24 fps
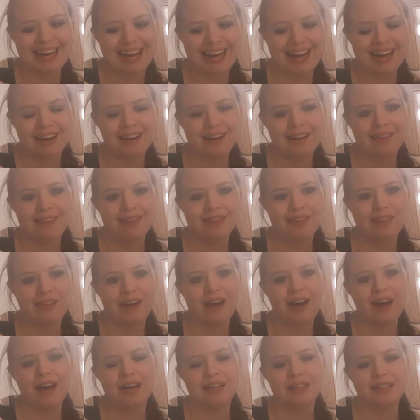and in
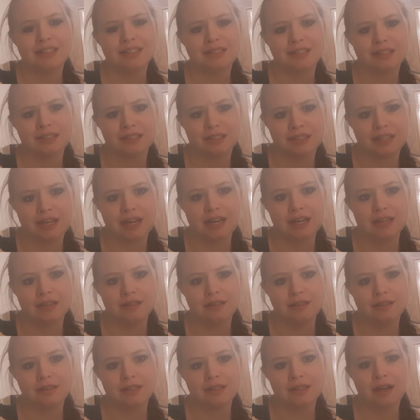that
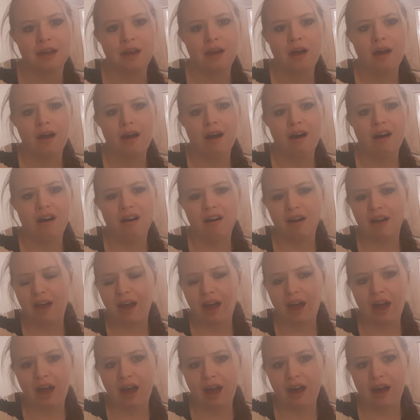sense, I
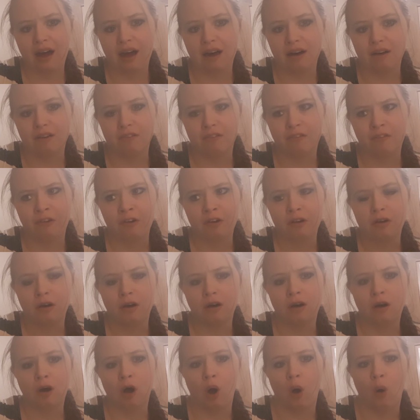have
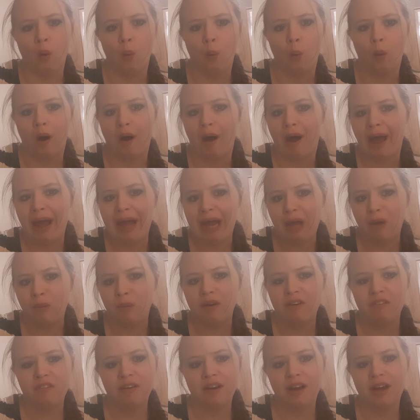got away
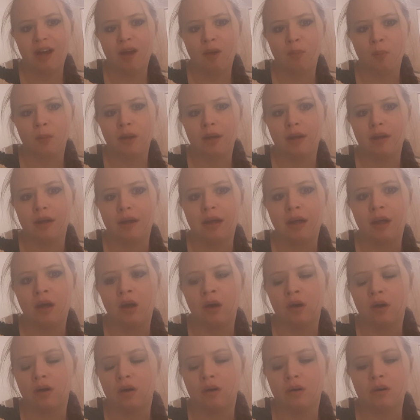with it
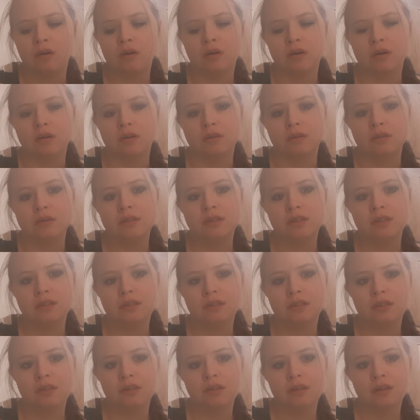because
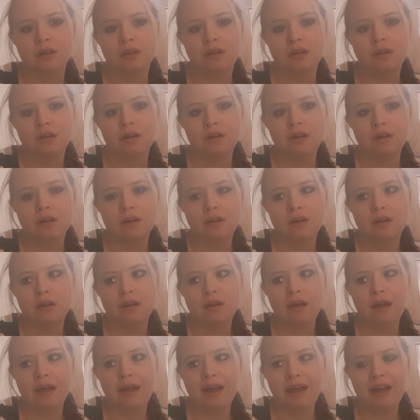
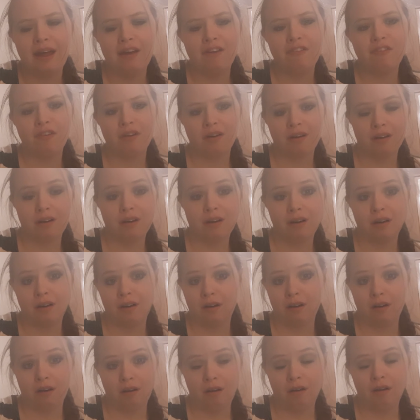if
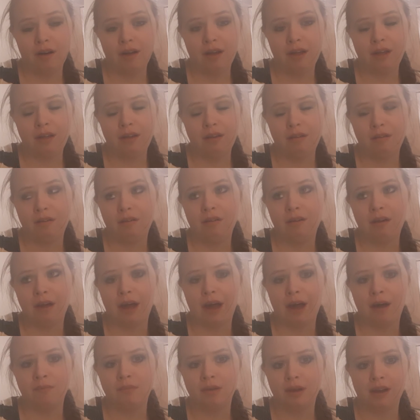I
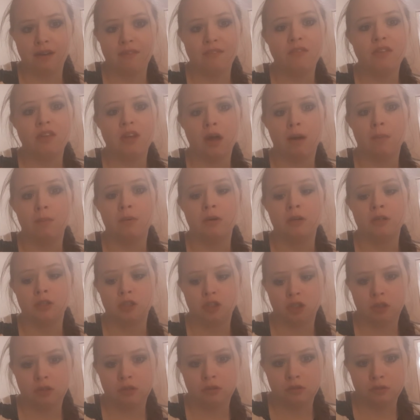am given the
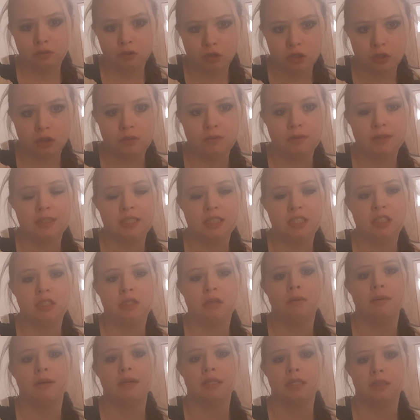opportunity to
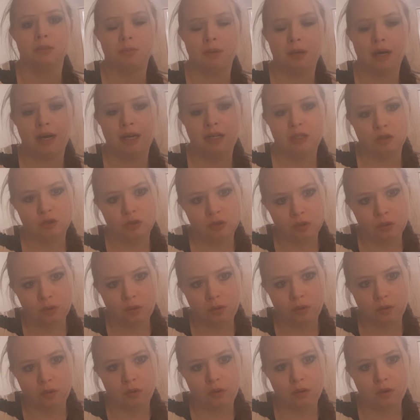explain and
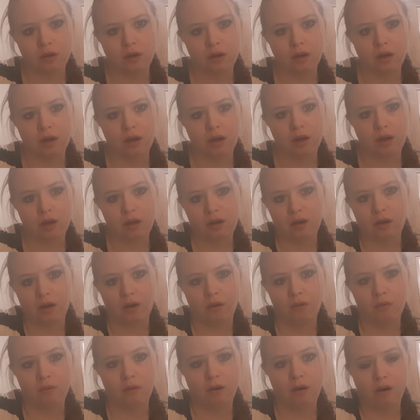talk, you
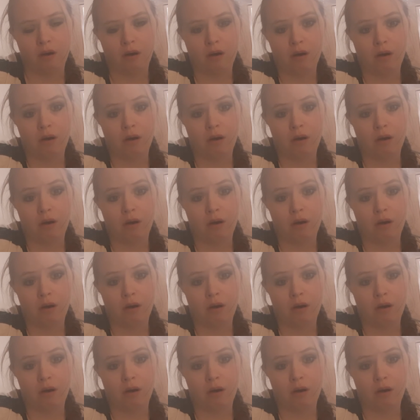know, I,